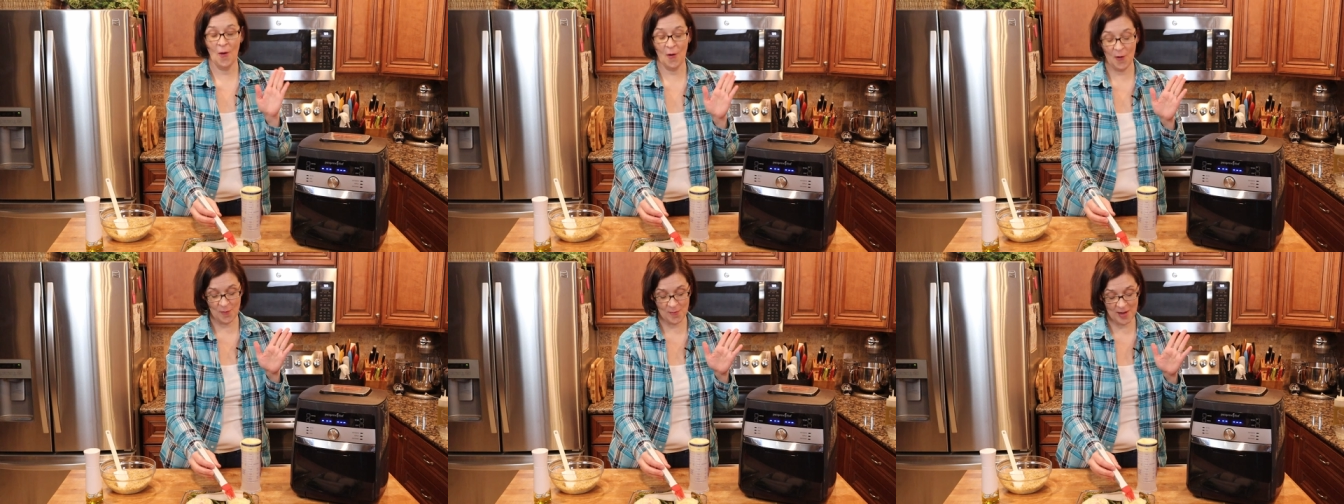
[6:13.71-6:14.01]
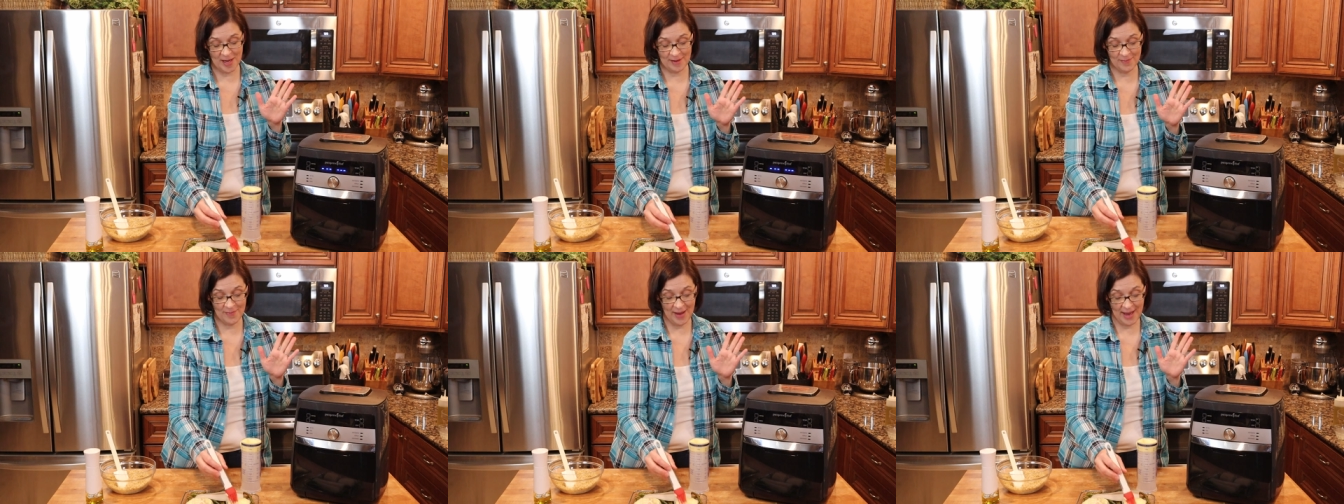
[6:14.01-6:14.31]

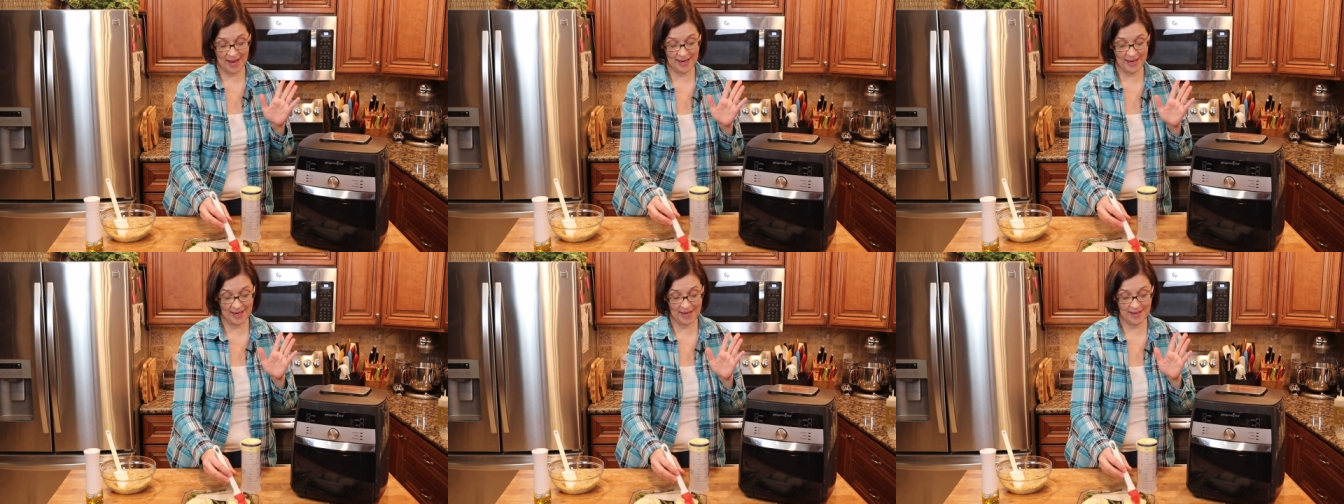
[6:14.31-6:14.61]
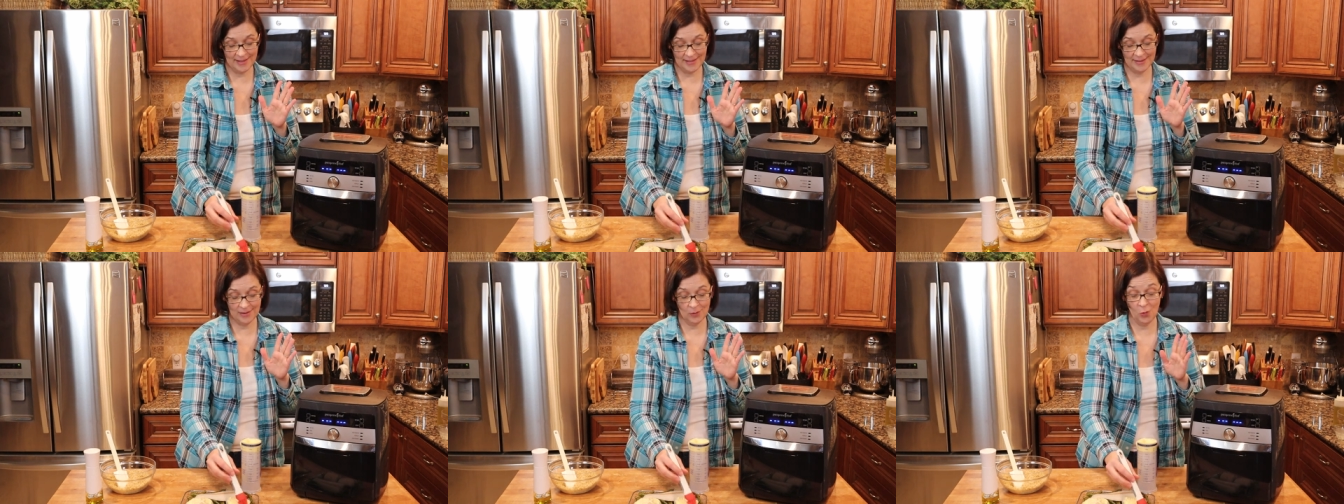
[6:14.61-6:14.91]
homemade
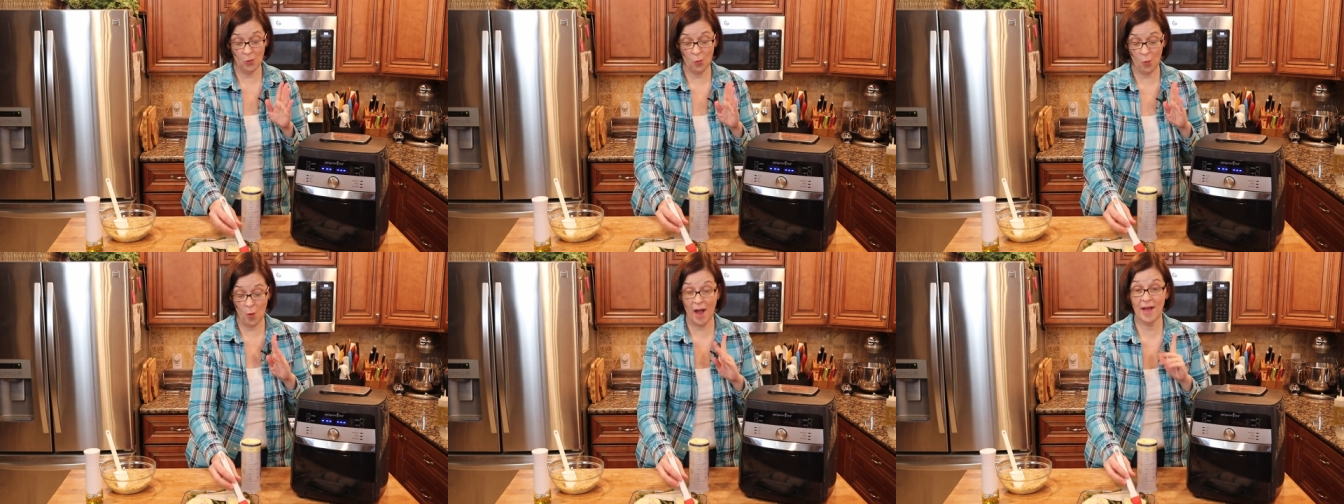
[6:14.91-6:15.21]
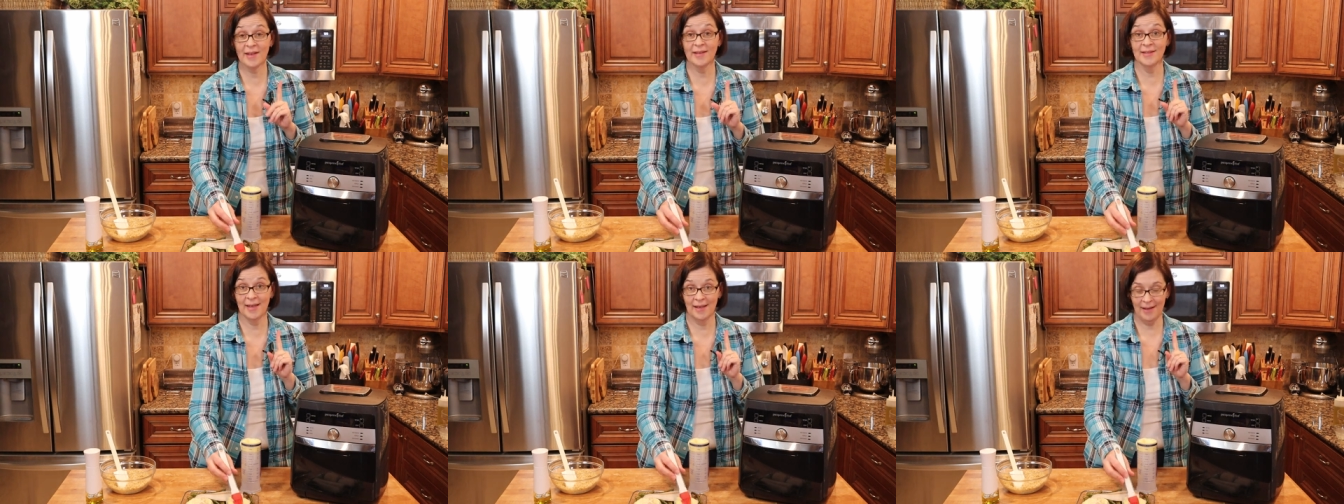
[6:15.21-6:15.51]
mayonnaise
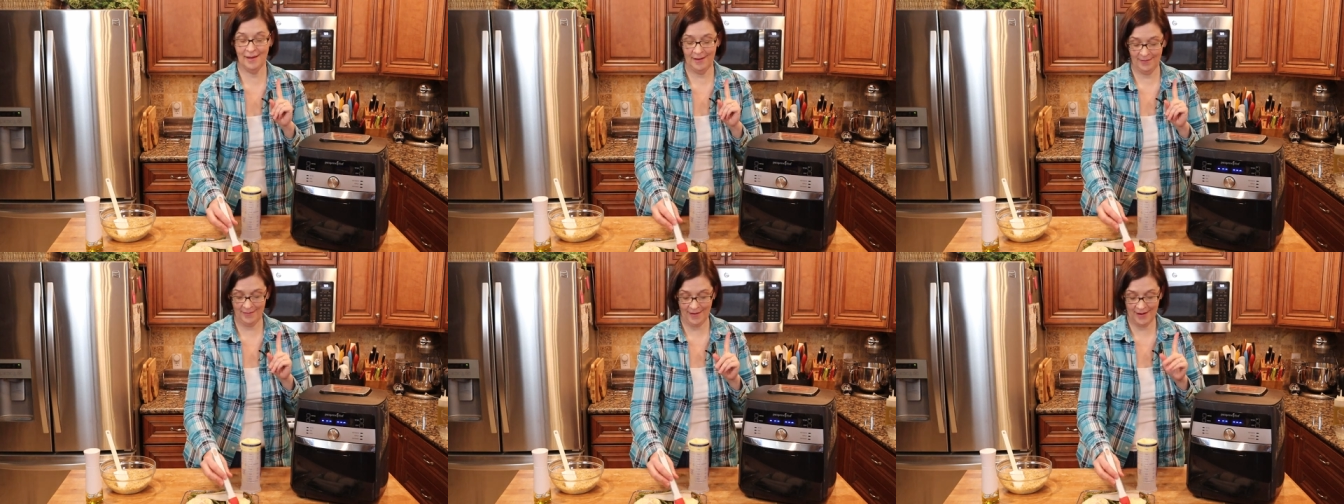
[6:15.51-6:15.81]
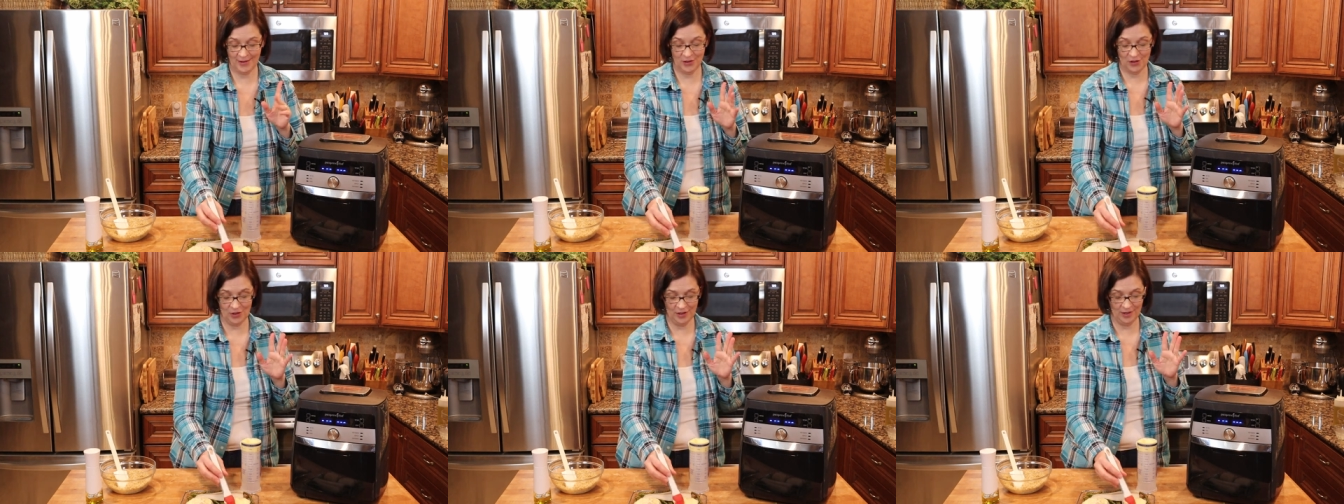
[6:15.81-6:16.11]
was an
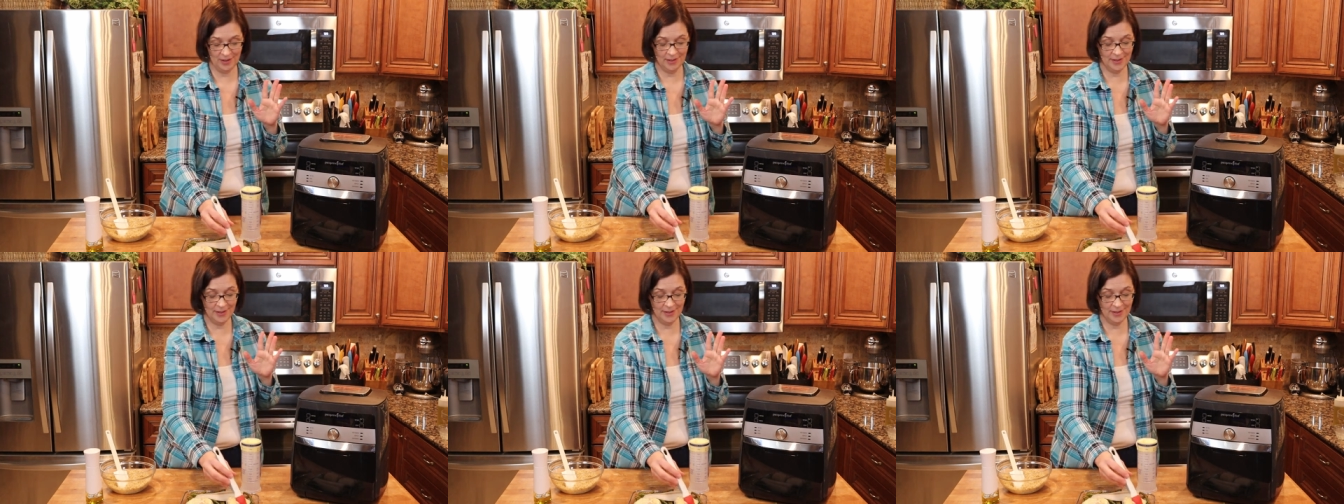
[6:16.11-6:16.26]
adventure.